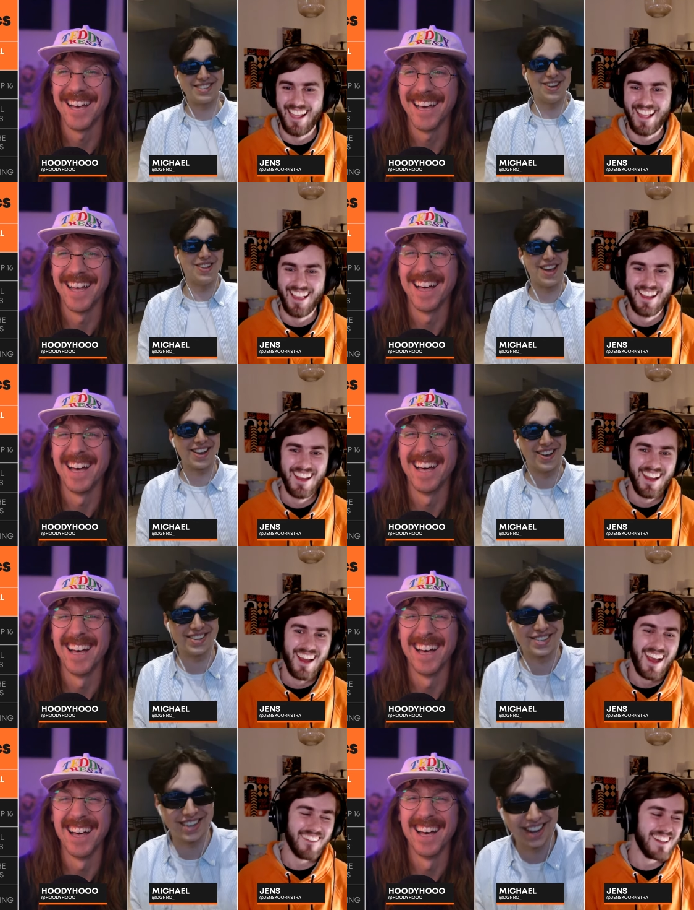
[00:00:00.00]
Speaker 1: That's all I
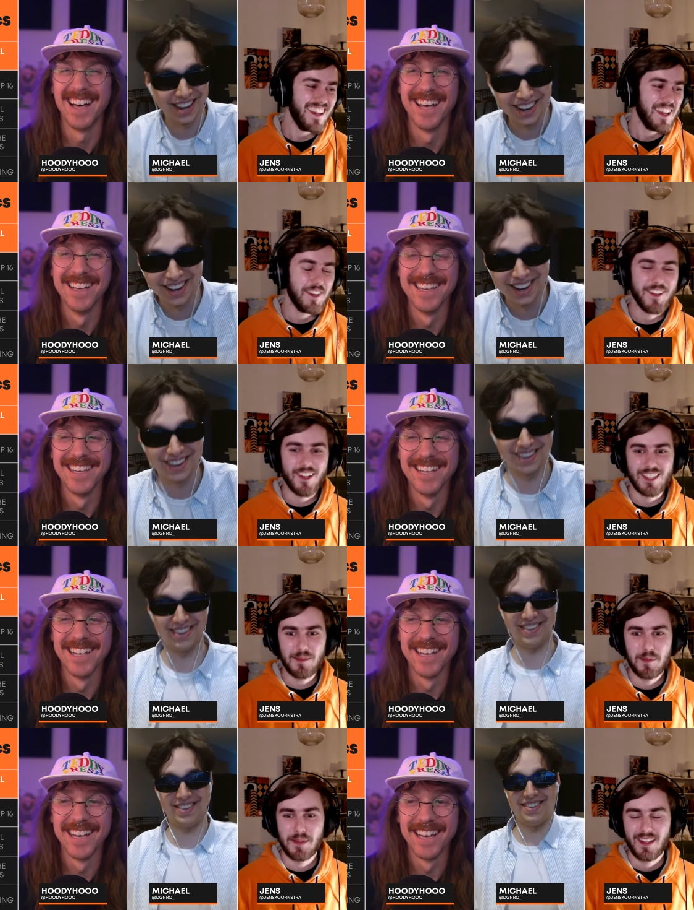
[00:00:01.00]
got. I say. mean,
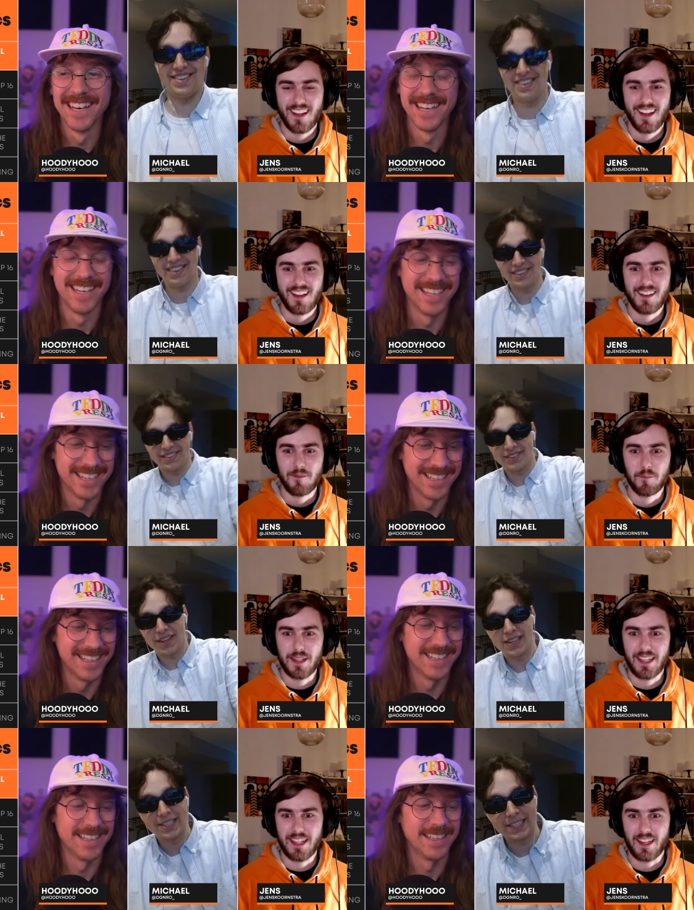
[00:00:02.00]
Europe
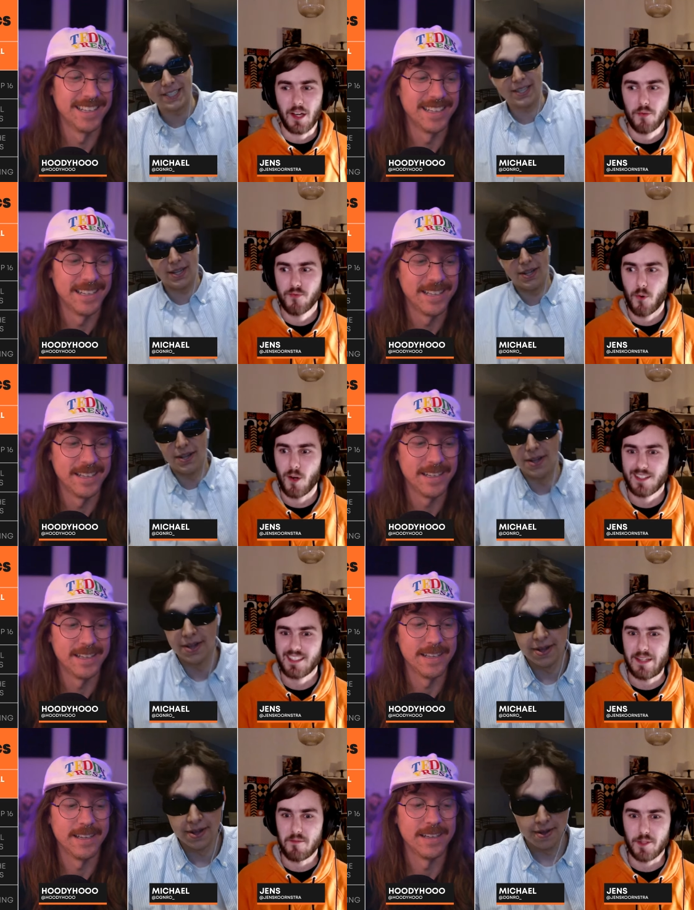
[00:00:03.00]
being a four
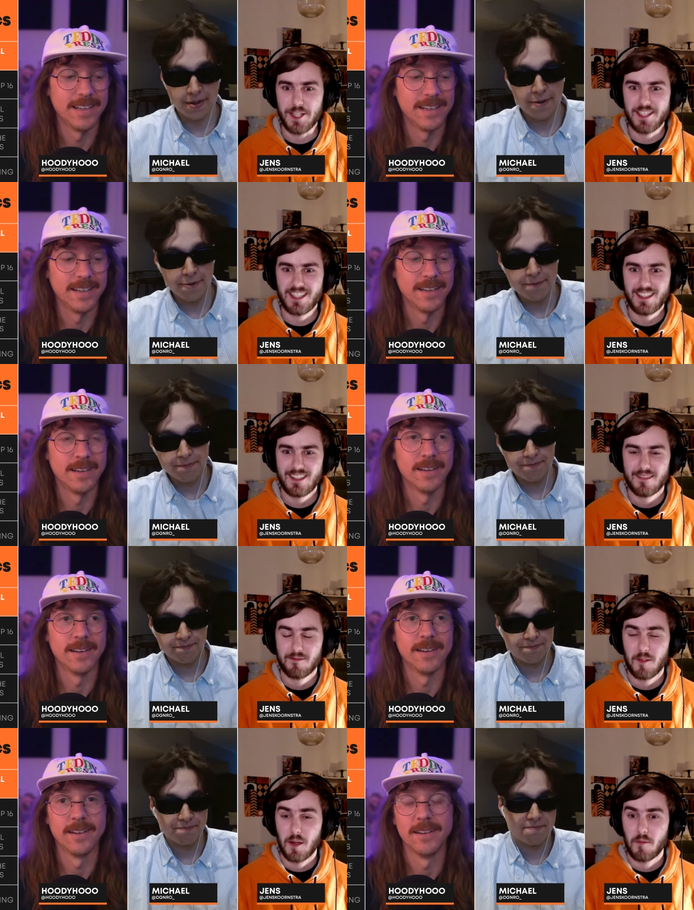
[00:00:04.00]
team region
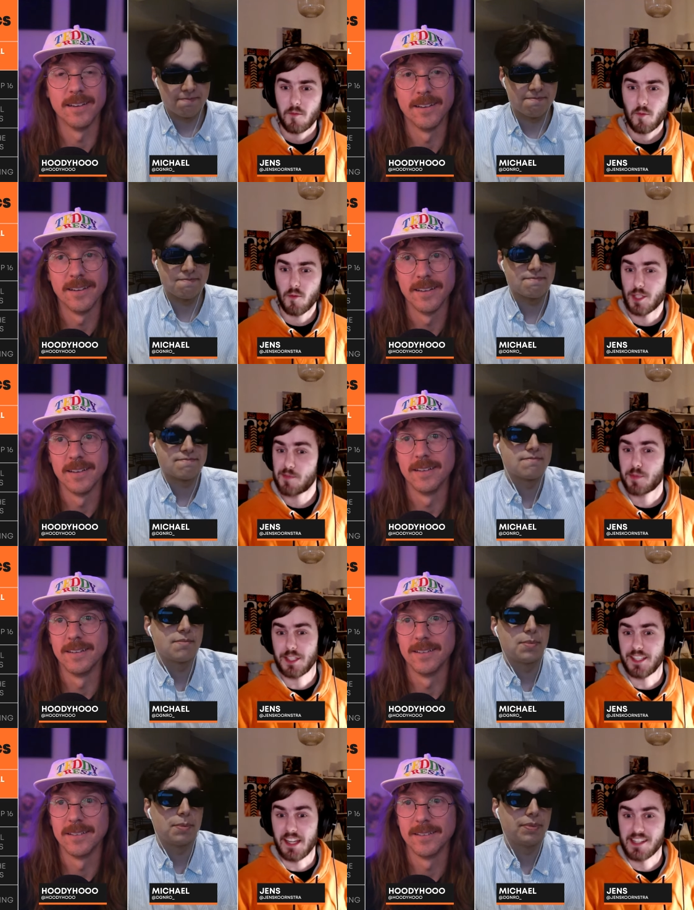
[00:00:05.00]
was
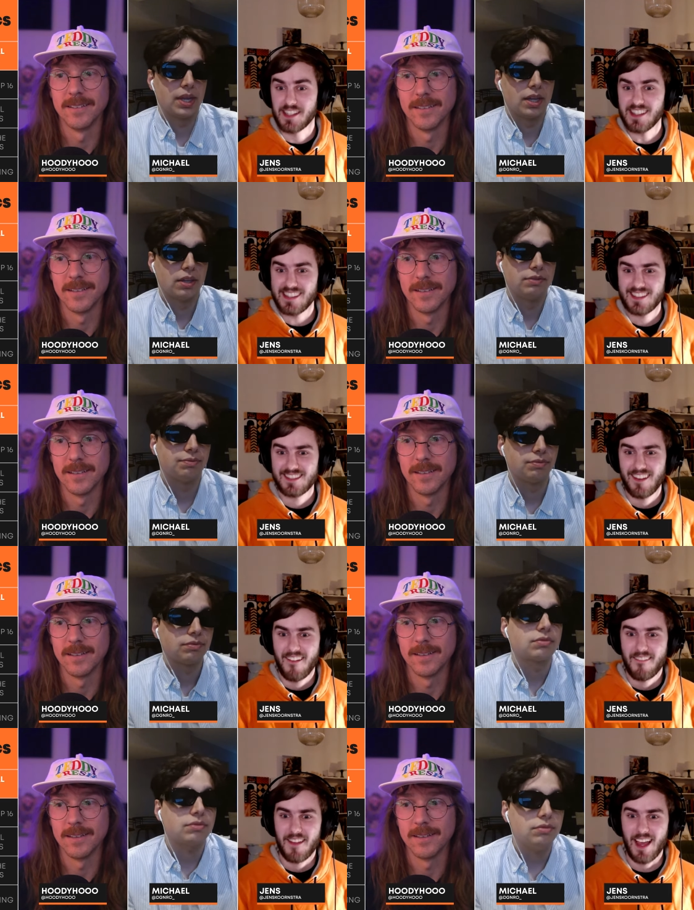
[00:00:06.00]
pretty decent.
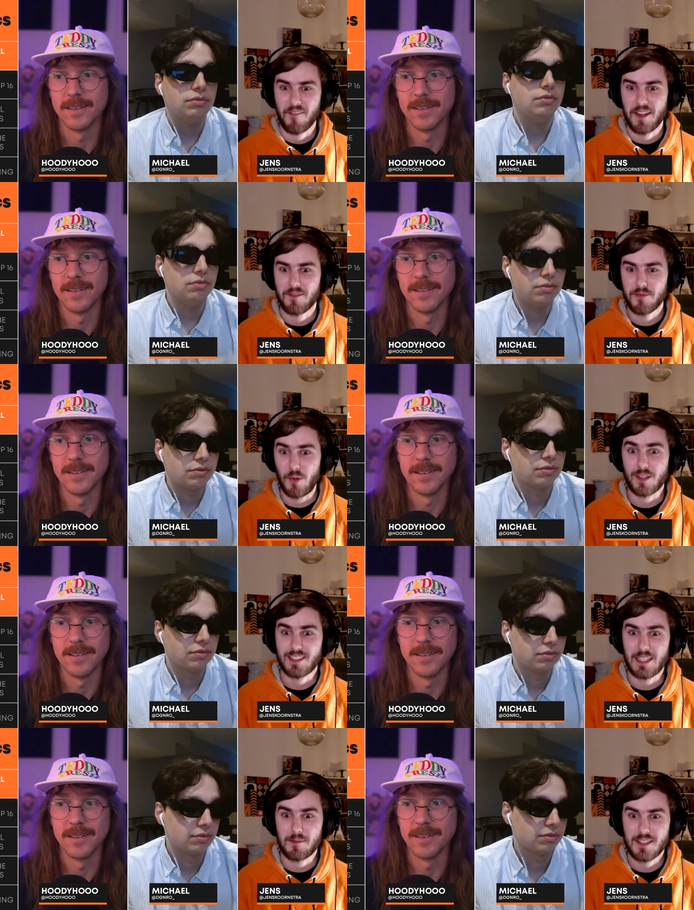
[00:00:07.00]
I mean, four
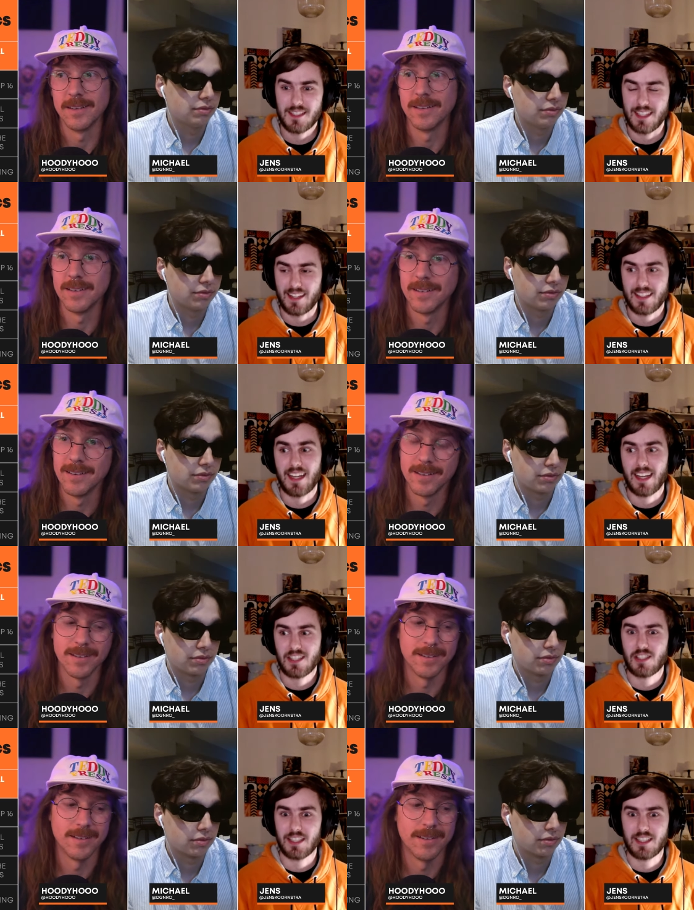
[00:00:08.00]
teams that can
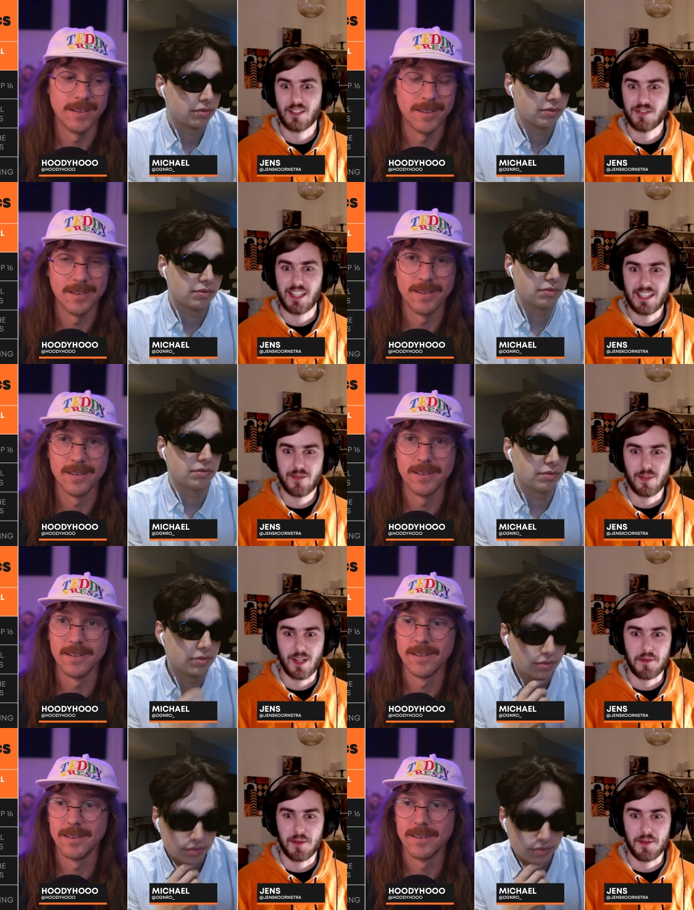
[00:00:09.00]
actually contest for